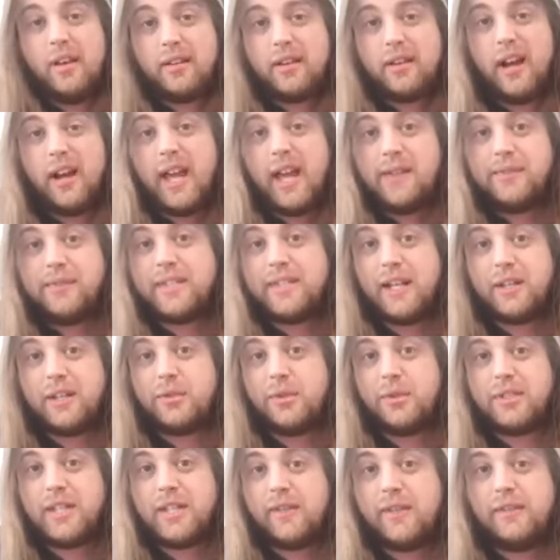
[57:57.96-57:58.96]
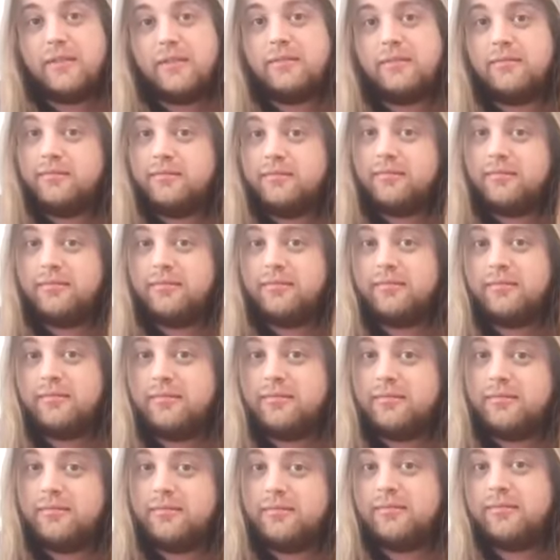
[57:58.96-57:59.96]
kind of 6 or 7,
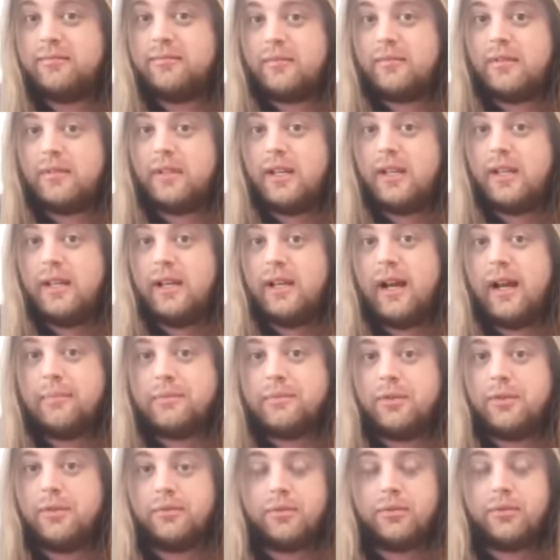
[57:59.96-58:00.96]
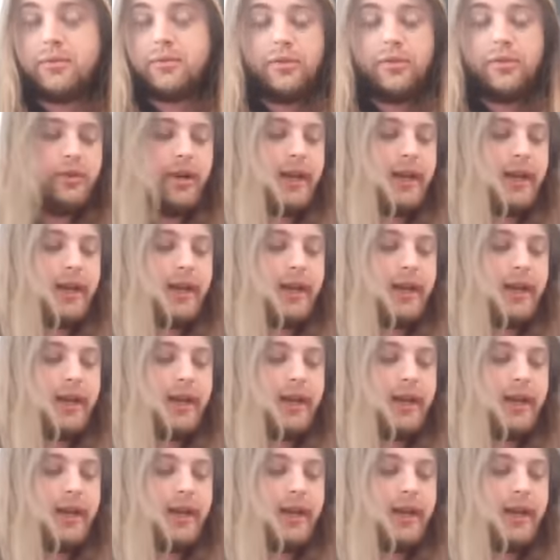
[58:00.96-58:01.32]
up to the roof,